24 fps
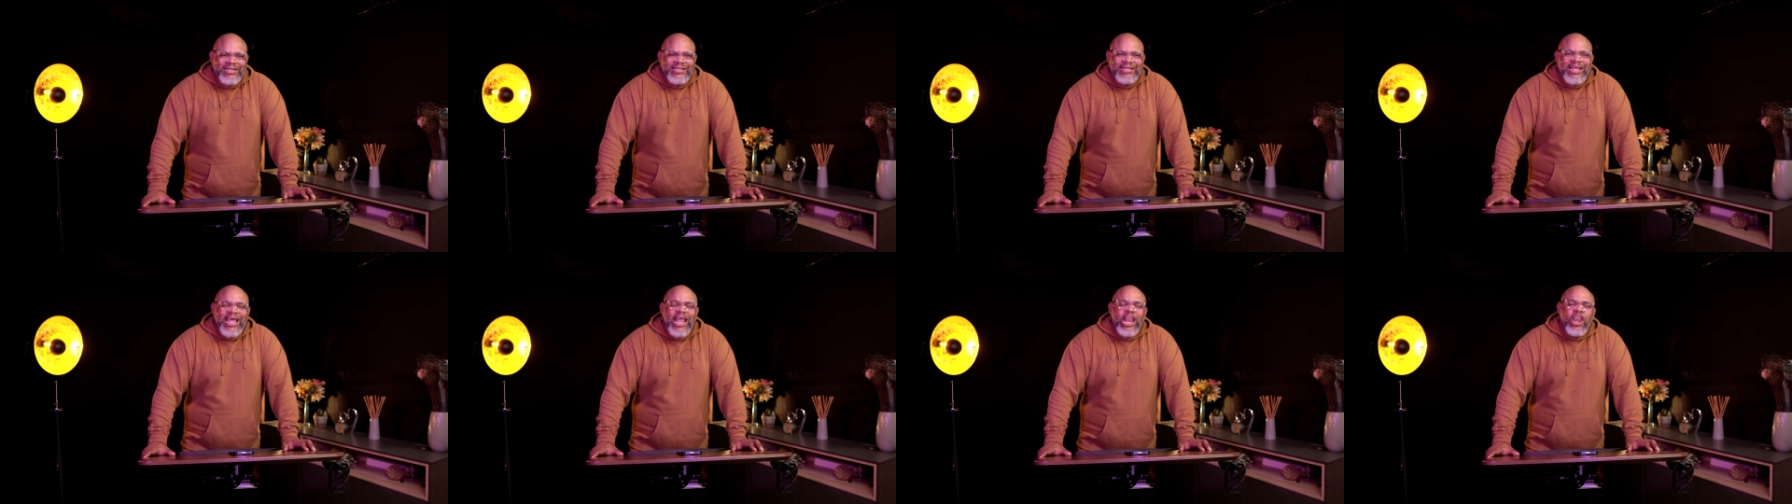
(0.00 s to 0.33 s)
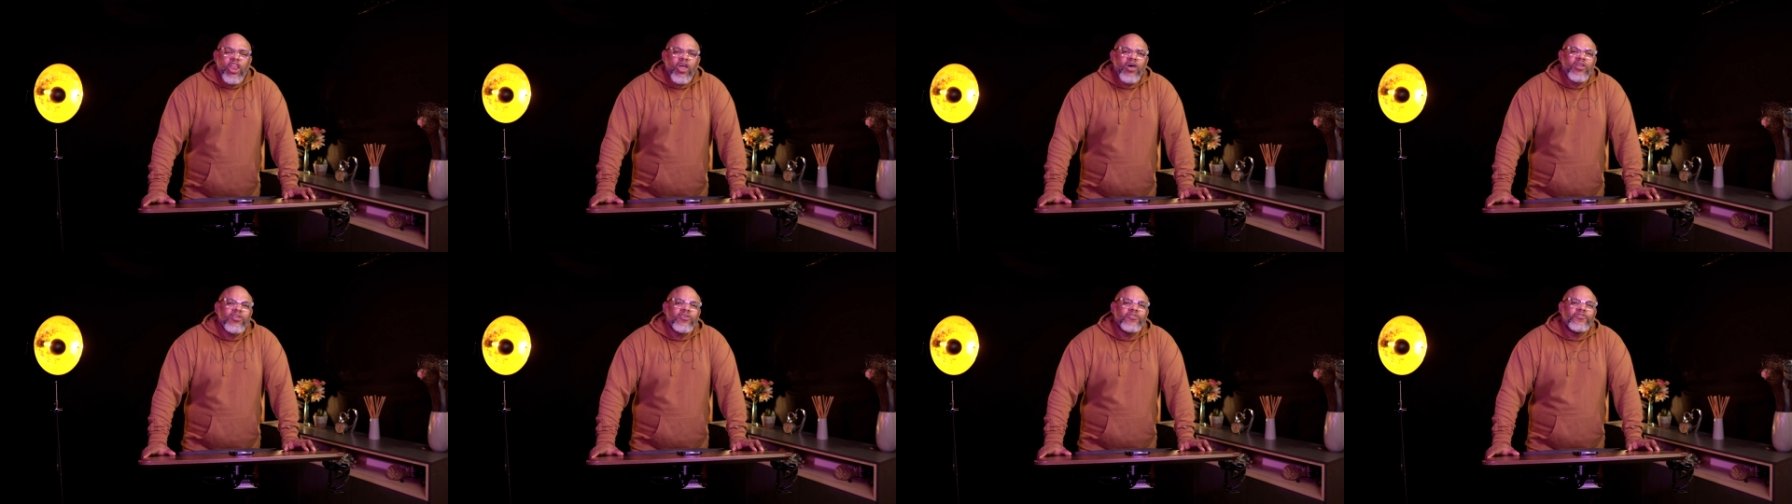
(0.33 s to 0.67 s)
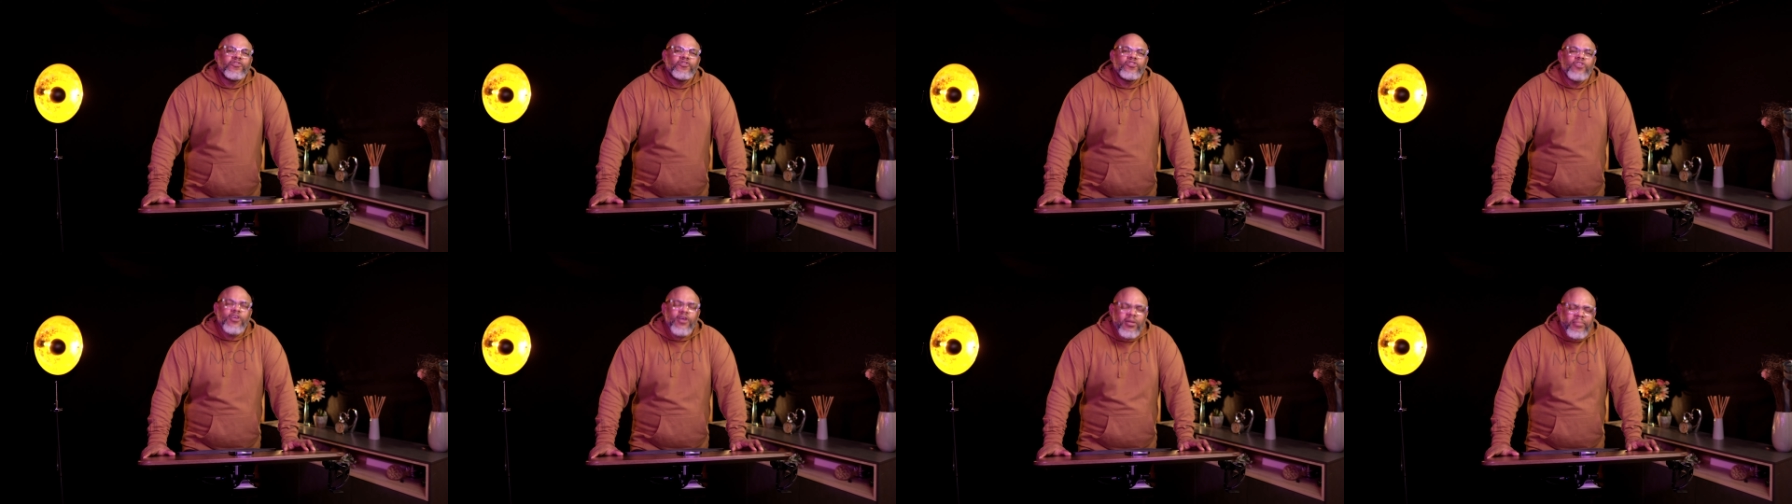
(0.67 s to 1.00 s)
that a lot
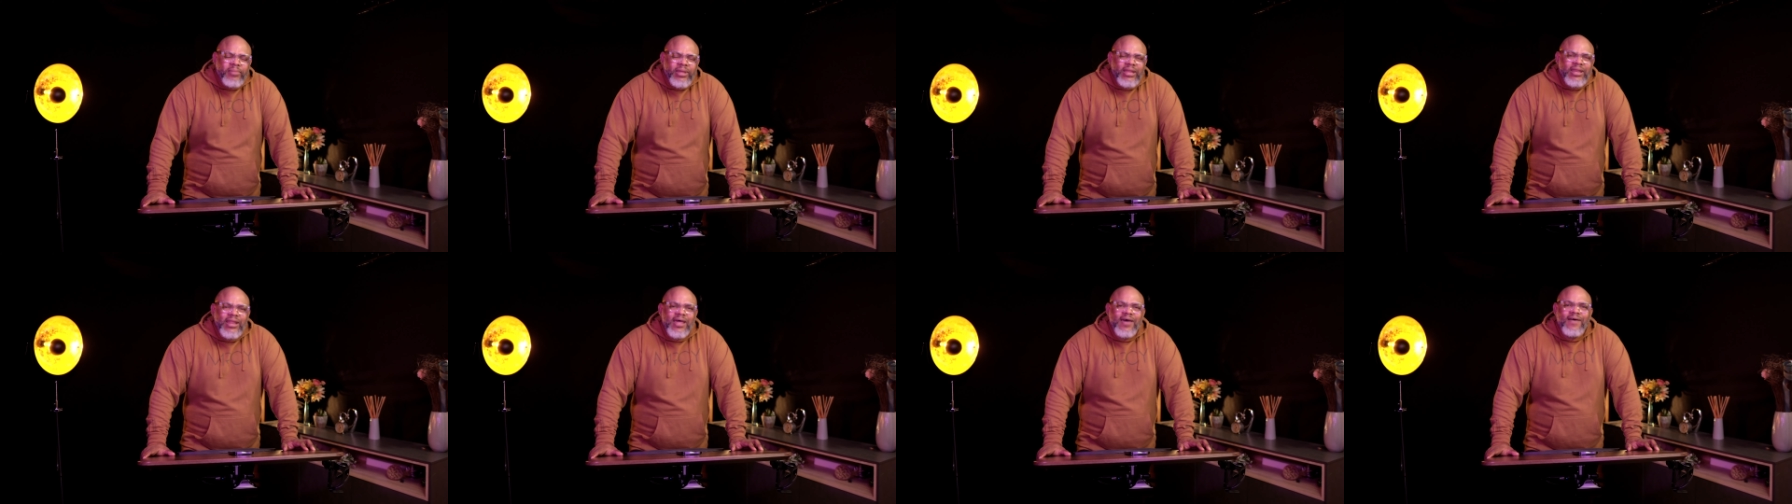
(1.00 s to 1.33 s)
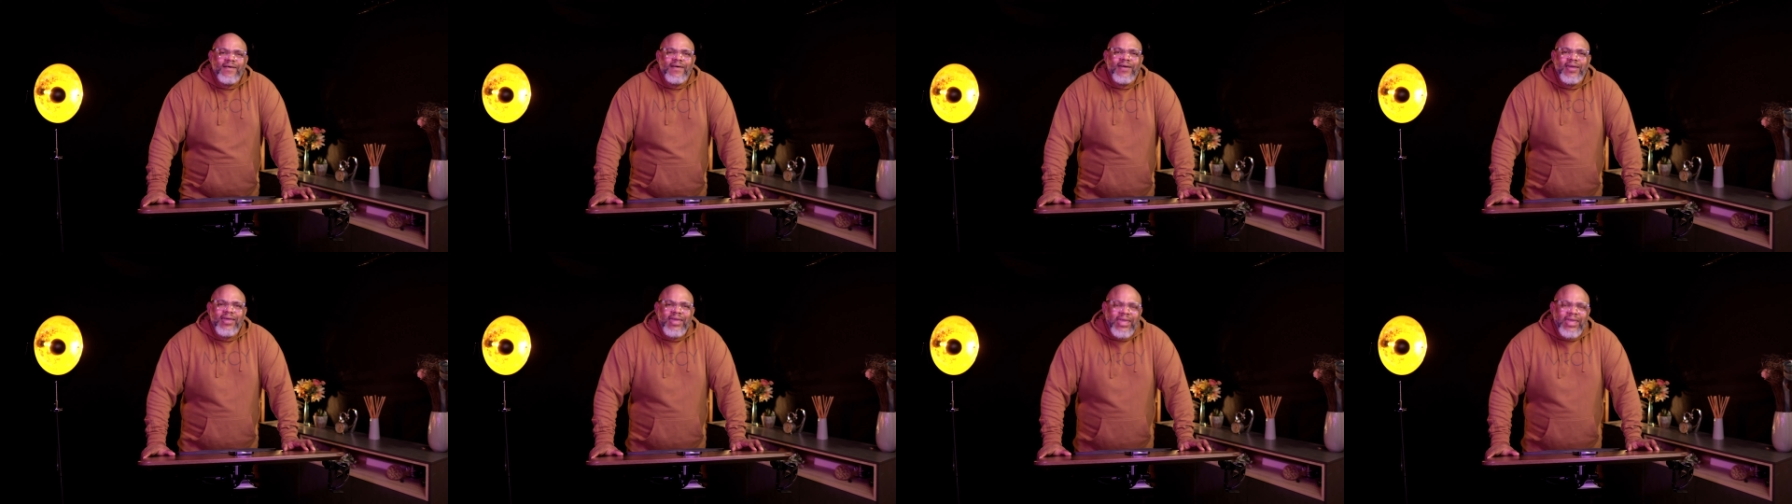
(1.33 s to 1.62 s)
of terminal